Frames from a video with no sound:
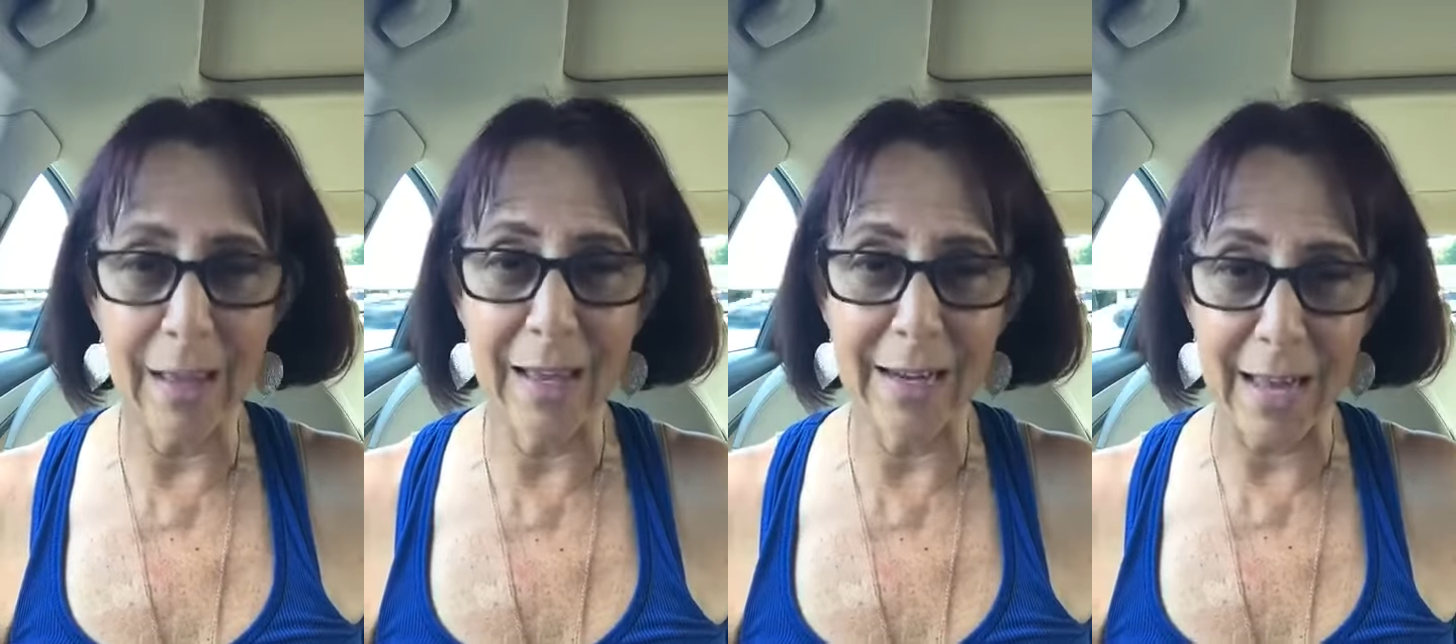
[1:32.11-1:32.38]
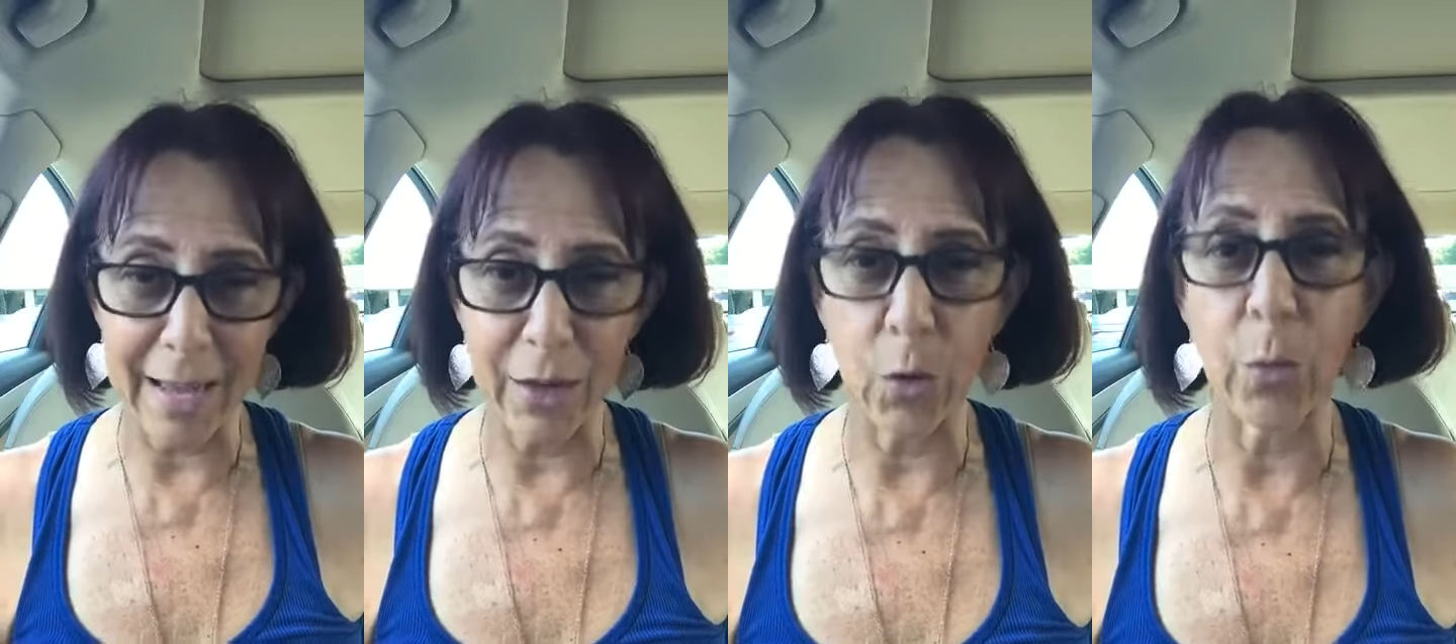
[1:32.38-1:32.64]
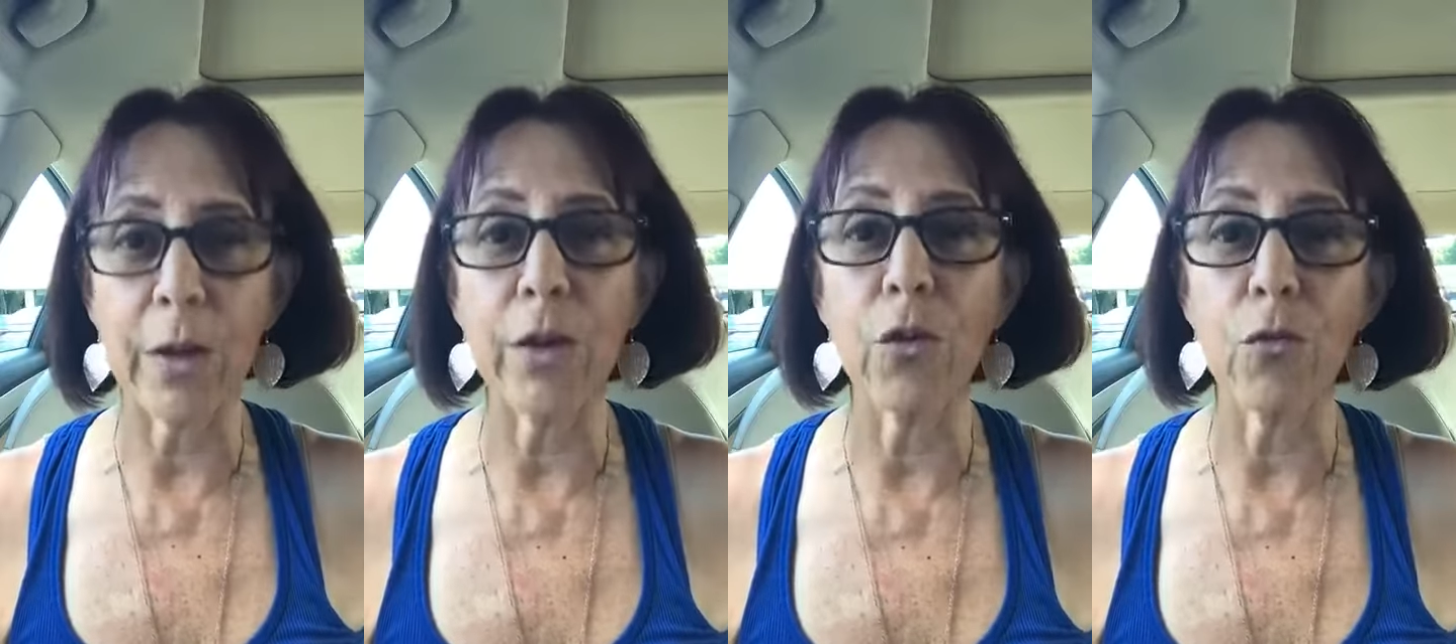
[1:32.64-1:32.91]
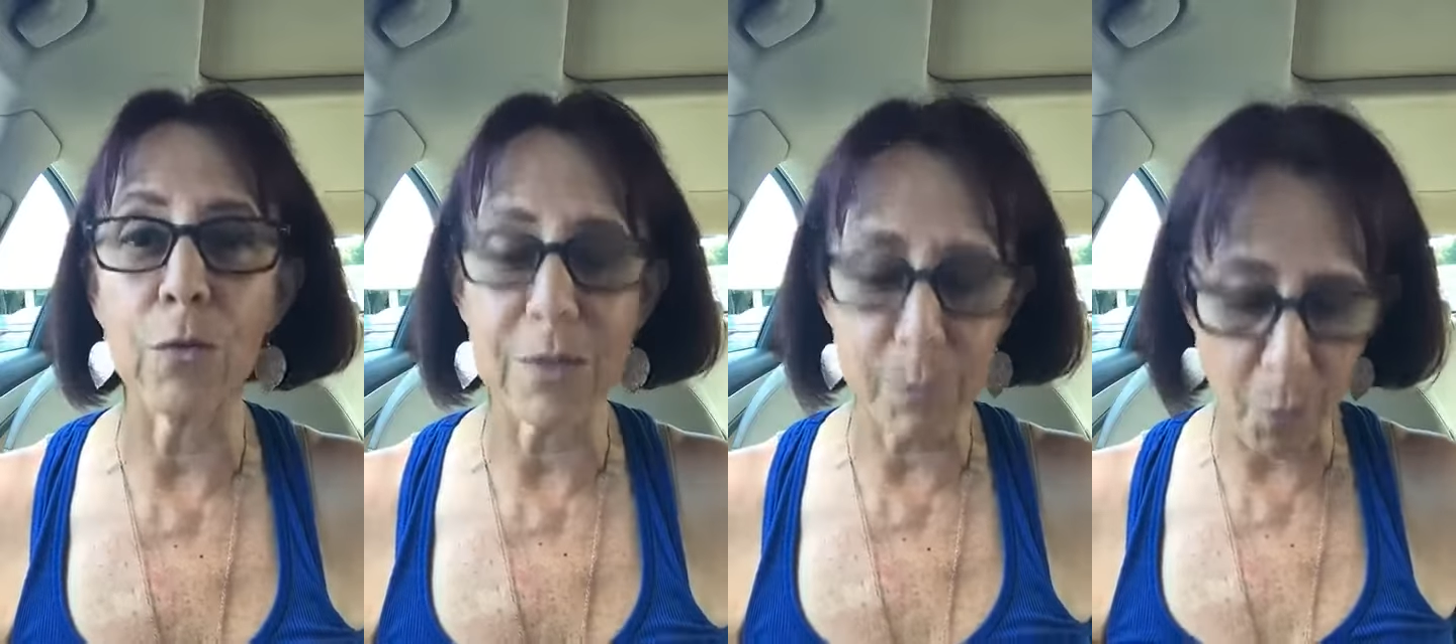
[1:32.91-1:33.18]
an adequate
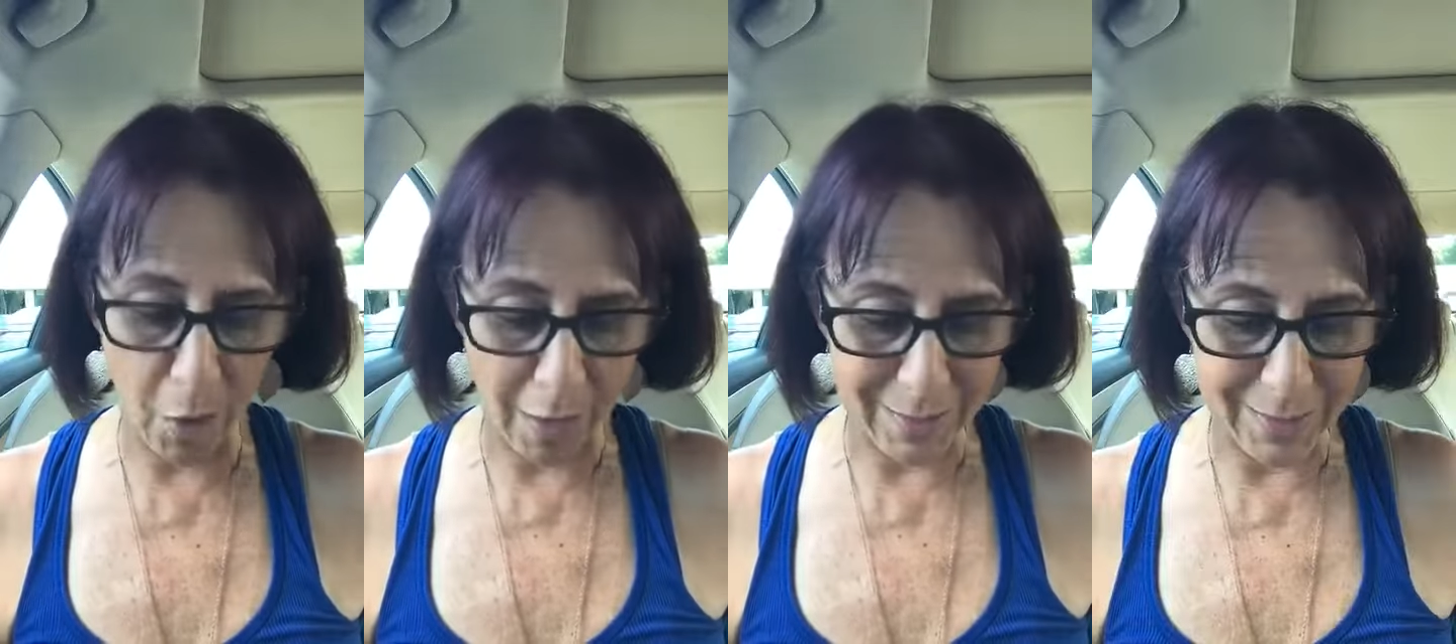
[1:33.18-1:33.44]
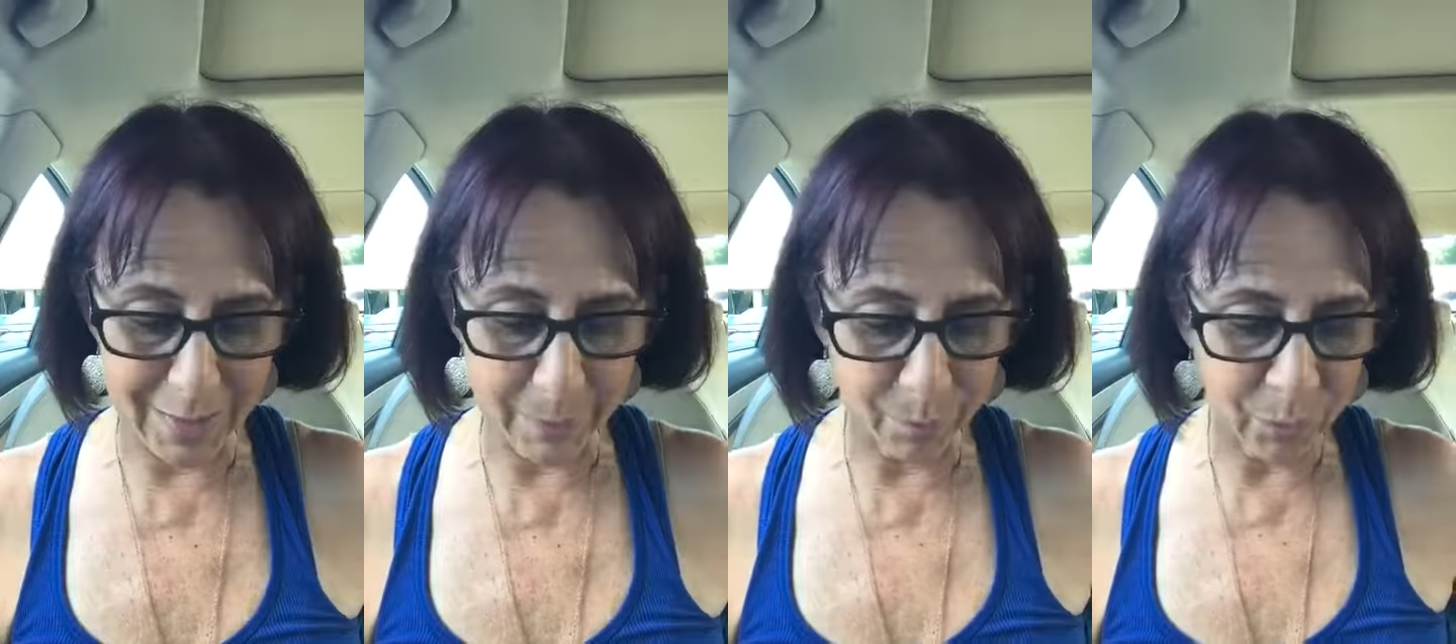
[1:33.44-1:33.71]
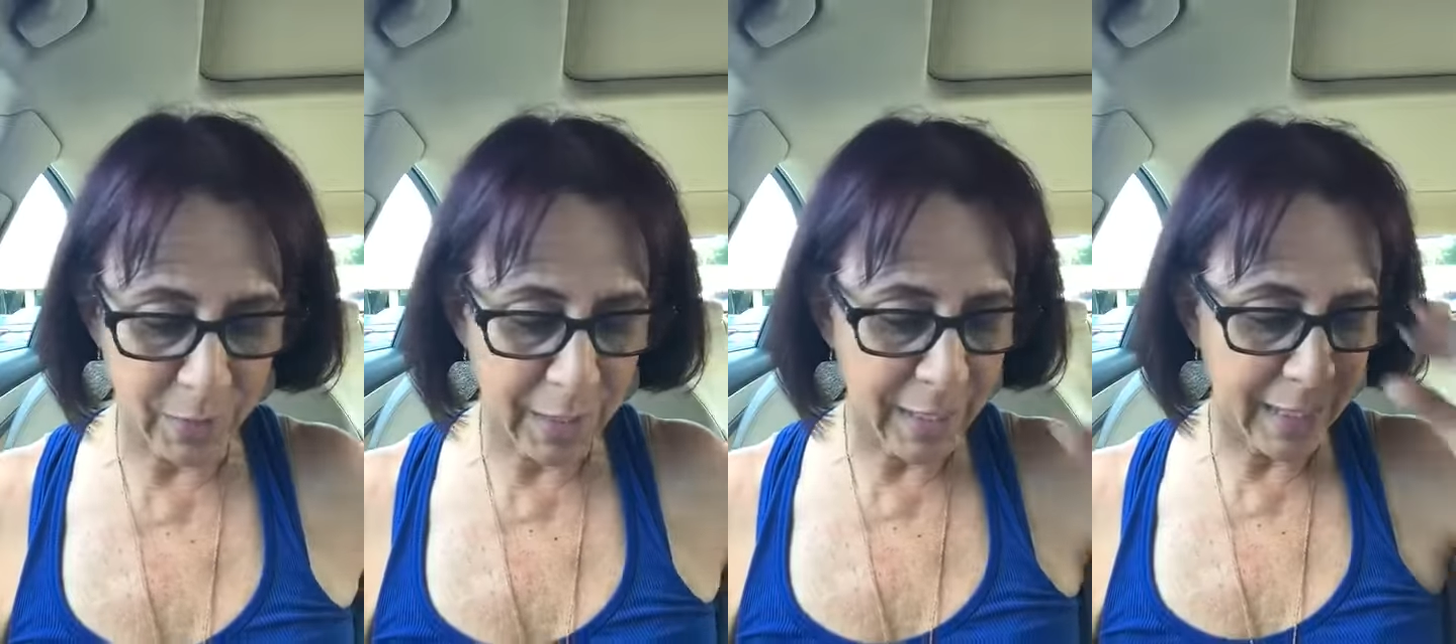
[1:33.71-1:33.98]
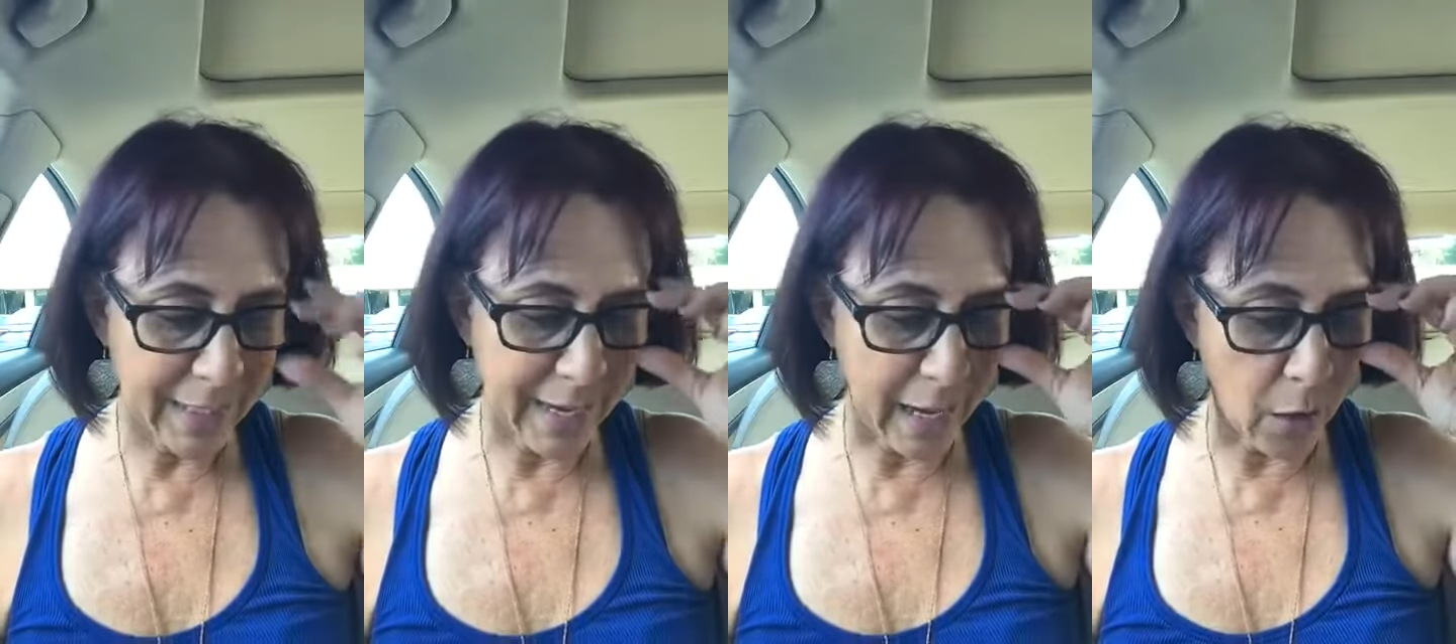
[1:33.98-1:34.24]
response.
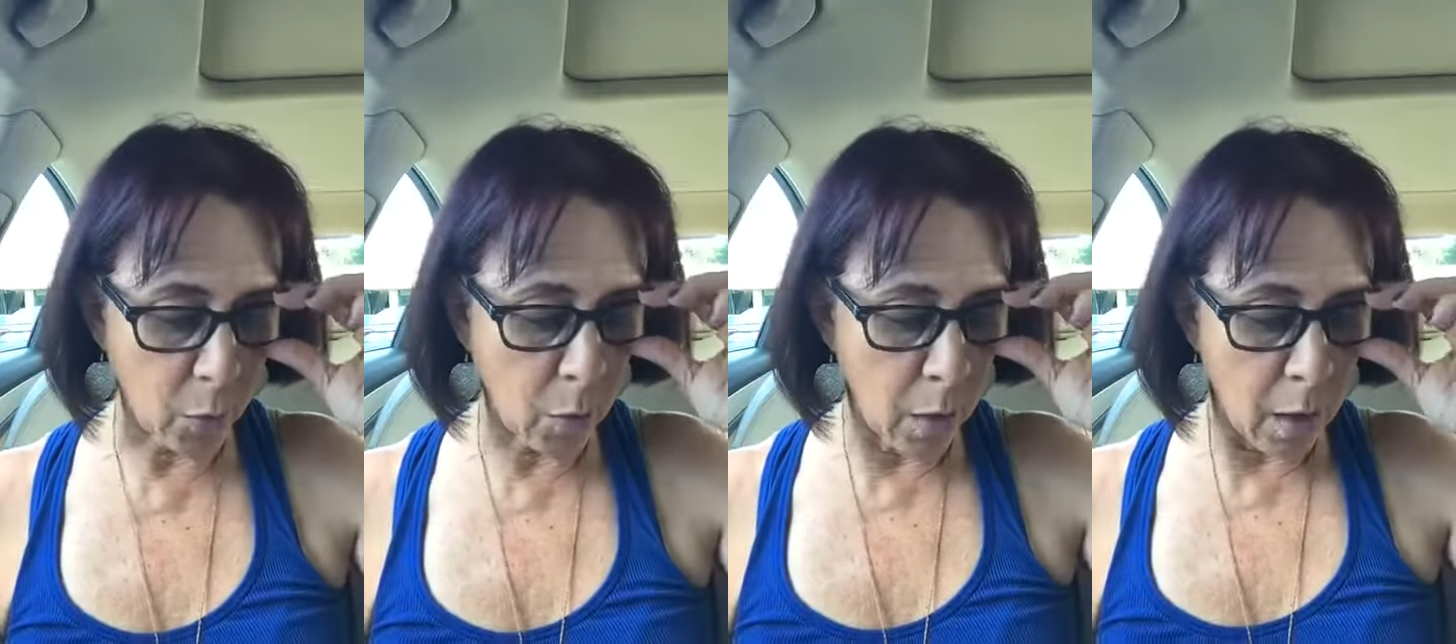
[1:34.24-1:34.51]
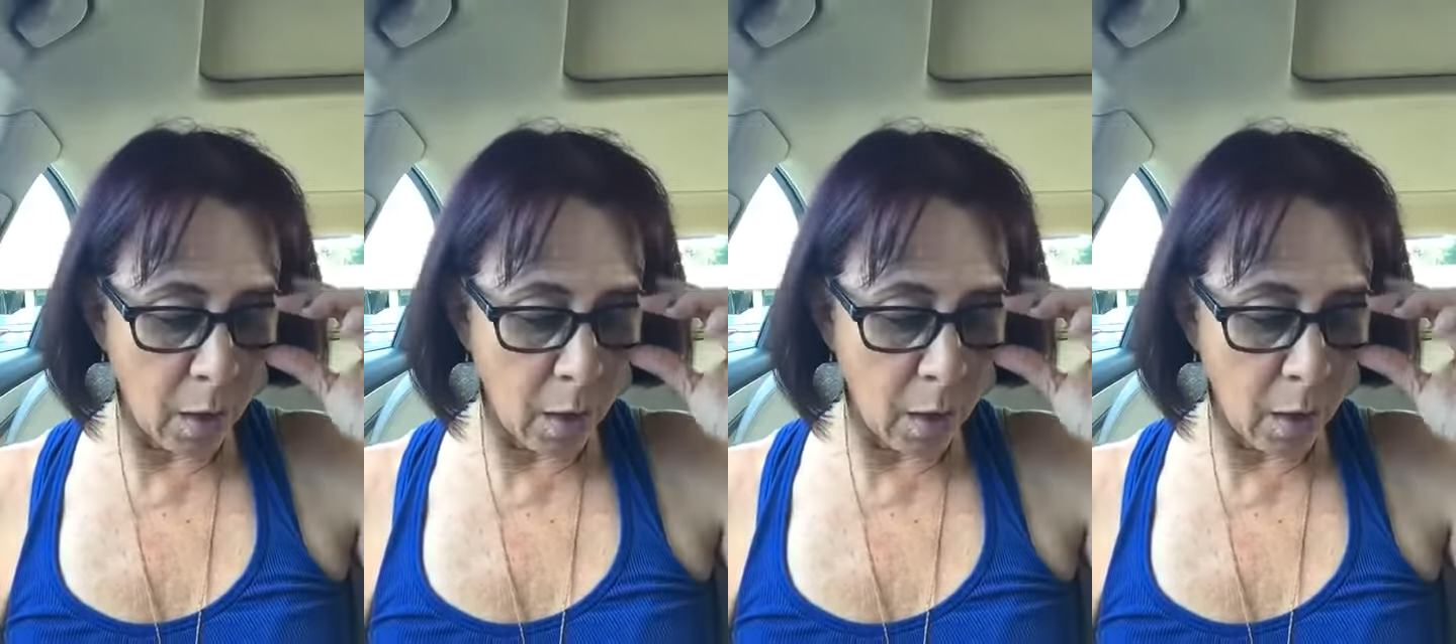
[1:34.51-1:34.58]
Now,